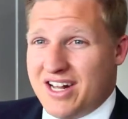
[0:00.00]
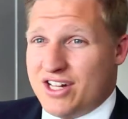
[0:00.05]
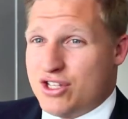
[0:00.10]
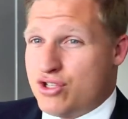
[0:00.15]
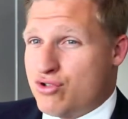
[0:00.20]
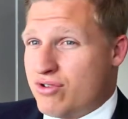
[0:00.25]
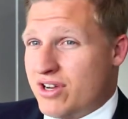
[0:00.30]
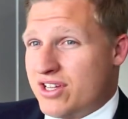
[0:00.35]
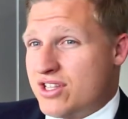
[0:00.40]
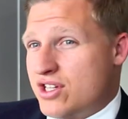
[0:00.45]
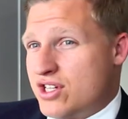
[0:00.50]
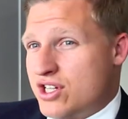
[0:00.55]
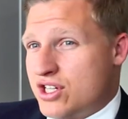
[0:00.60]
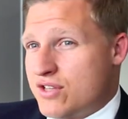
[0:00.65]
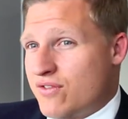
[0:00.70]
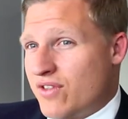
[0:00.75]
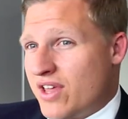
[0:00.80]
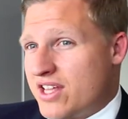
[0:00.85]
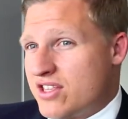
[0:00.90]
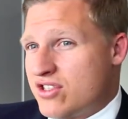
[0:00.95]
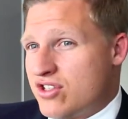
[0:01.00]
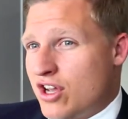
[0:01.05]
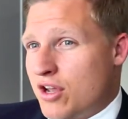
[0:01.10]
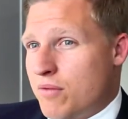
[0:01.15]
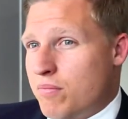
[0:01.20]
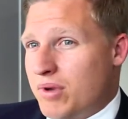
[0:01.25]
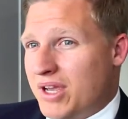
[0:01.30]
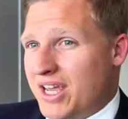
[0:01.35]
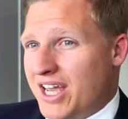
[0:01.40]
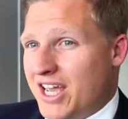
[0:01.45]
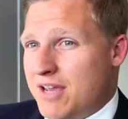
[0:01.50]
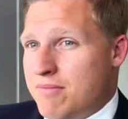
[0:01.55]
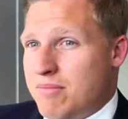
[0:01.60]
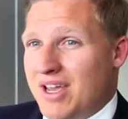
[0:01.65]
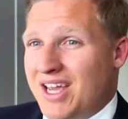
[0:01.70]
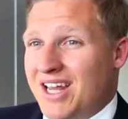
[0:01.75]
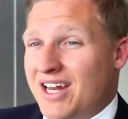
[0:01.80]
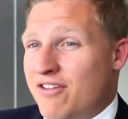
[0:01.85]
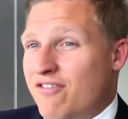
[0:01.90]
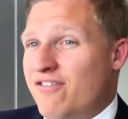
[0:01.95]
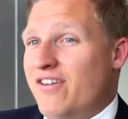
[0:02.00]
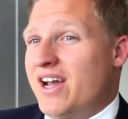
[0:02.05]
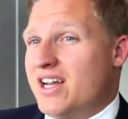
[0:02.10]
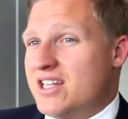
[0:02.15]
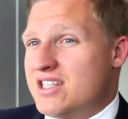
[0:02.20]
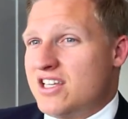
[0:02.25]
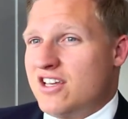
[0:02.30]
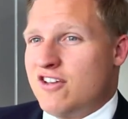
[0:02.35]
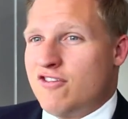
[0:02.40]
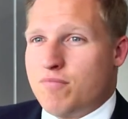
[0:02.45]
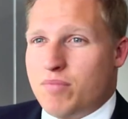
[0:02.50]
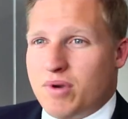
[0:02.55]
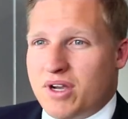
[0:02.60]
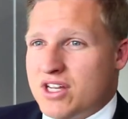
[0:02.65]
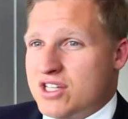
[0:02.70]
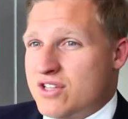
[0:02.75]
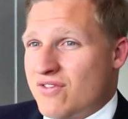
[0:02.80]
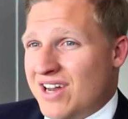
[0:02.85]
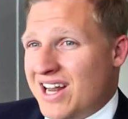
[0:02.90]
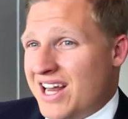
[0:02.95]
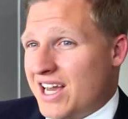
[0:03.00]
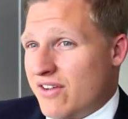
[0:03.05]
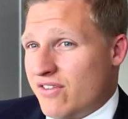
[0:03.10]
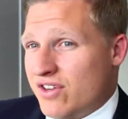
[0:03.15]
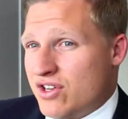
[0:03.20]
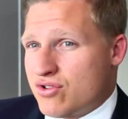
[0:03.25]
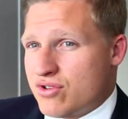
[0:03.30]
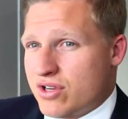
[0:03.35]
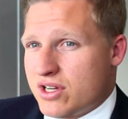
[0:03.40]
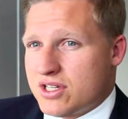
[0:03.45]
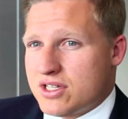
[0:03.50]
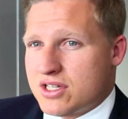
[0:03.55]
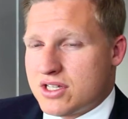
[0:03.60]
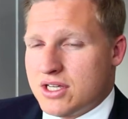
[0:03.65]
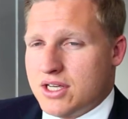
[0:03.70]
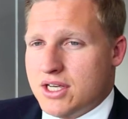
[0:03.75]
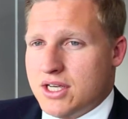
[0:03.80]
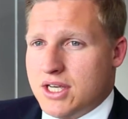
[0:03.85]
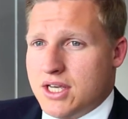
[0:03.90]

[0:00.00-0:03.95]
and strategies of that type became ineffective because of a lack of interest.